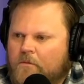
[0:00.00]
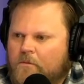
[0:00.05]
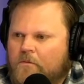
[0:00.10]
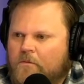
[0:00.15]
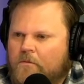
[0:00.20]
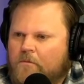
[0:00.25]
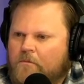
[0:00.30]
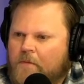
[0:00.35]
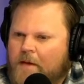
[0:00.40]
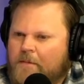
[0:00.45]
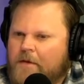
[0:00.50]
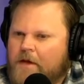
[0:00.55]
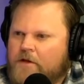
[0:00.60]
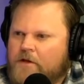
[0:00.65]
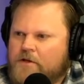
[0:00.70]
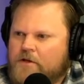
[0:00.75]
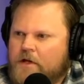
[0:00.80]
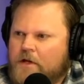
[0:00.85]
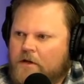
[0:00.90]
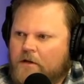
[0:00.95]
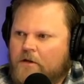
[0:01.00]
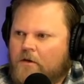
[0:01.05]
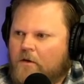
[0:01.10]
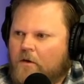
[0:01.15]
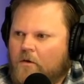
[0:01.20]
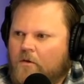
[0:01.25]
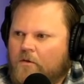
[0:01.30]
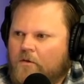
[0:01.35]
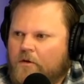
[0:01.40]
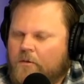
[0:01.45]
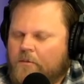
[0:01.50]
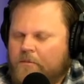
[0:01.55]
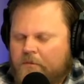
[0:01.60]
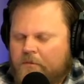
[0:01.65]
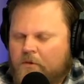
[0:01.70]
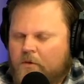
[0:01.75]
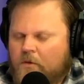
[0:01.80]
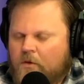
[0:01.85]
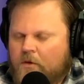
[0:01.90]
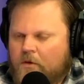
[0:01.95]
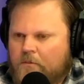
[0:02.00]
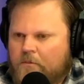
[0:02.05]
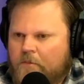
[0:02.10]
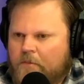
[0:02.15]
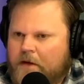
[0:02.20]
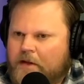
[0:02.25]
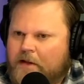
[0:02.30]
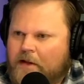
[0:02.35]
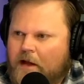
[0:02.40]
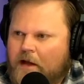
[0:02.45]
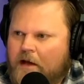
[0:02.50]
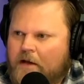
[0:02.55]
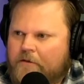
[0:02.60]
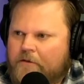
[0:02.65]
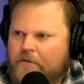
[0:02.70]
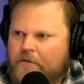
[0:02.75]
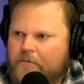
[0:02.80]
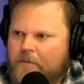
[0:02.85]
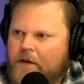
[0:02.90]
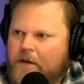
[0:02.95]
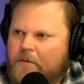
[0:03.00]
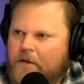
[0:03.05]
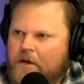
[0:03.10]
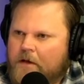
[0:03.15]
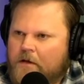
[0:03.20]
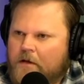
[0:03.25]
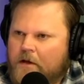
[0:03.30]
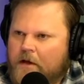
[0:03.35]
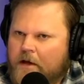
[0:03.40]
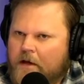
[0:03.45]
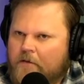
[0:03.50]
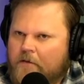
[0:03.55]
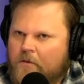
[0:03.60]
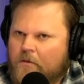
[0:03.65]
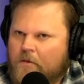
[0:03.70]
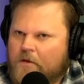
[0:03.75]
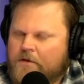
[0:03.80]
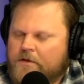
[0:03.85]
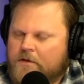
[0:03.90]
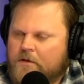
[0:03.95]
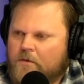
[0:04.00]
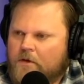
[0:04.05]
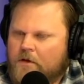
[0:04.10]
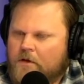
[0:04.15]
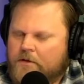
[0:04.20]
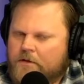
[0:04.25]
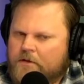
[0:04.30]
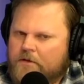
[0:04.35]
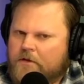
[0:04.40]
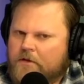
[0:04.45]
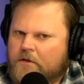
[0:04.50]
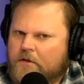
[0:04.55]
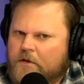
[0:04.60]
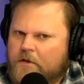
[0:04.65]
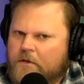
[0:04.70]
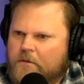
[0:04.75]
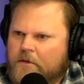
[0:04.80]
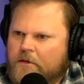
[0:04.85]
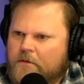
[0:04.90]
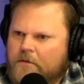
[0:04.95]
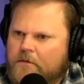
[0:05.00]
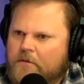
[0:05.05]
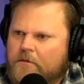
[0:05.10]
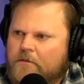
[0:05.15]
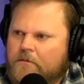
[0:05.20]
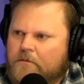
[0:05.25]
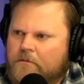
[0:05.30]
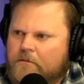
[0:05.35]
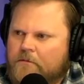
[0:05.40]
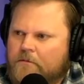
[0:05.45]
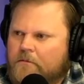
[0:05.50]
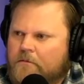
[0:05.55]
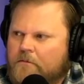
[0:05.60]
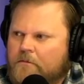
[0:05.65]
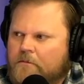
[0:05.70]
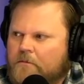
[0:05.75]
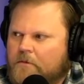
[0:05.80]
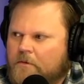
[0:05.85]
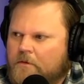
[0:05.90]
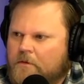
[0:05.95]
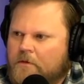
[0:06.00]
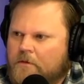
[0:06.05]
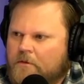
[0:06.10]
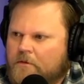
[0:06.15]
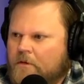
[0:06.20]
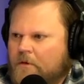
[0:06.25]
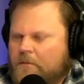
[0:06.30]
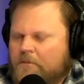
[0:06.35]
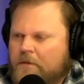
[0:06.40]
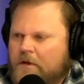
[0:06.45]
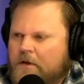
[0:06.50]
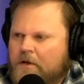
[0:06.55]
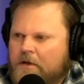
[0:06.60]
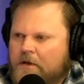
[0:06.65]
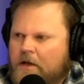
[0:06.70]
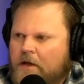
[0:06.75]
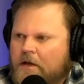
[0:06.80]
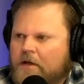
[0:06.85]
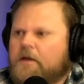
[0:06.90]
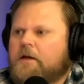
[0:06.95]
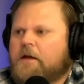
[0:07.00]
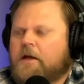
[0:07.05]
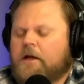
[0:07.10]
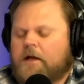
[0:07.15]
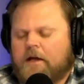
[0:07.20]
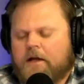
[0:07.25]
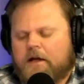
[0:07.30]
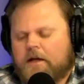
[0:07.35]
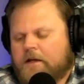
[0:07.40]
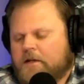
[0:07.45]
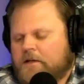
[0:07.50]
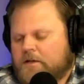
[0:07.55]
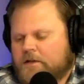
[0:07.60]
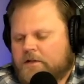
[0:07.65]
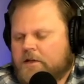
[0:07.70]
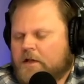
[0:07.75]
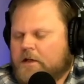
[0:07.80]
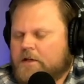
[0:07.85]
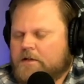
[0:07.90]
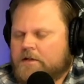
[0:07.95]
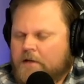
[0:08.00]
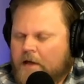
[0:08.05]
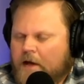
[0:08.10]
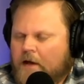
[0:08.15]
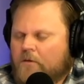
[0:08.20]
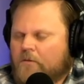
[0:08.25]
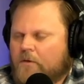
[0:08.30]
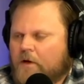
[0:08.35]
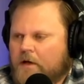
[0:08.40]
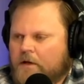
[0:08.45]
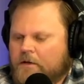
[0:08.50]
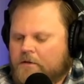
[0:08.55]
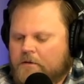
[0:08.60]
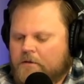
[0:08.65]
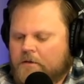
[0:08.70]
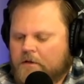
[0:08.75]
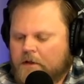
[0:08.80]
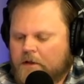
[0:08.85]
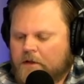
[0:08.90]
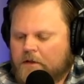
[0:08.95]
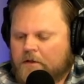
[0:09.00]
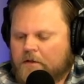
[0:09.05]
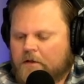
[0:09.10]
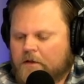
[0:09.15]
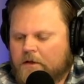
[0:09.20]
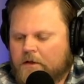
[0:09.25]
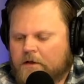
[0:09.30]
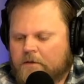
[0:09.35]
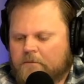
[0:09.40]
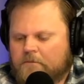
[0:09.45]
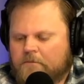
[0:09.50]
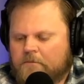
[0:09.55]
maybe as you get a little older toward midlife, maybe you like every once in a while you start to think like, oh, I'm gonna die, and he just says outright like, um,